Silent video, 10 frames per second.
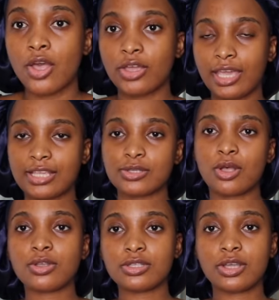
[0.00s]
Okay, so I
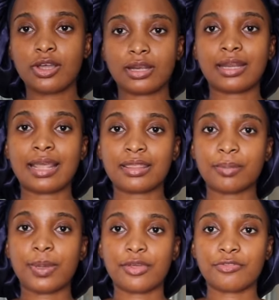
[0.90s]
also got another
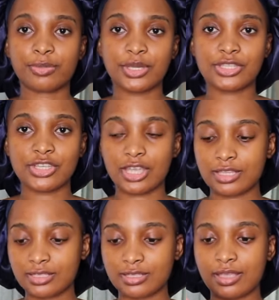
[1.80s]
pair of
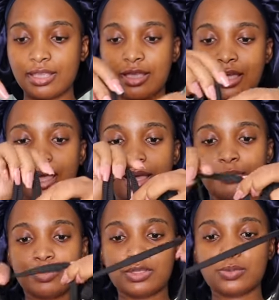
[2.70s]
PJs.
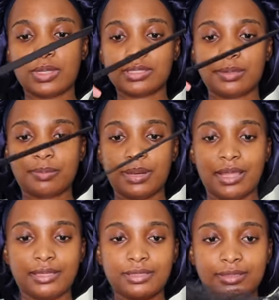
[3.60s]
These ones are
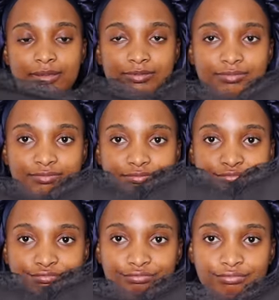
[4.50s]
black
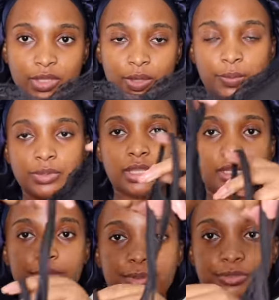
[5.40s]
with a
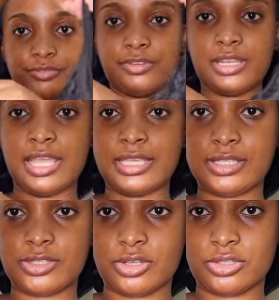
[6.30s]
little bit of
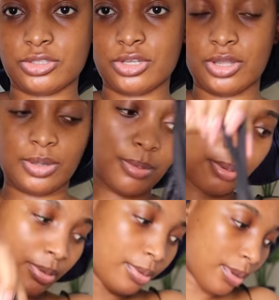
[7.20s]
lace on top.
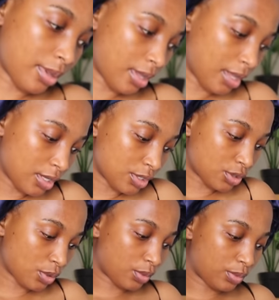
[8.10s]

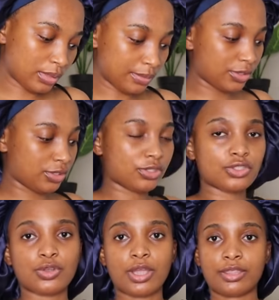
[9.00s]
So let me just
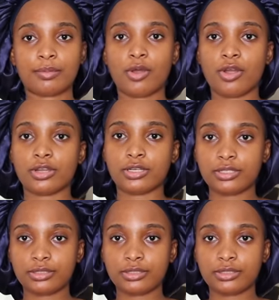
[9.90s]
try them on.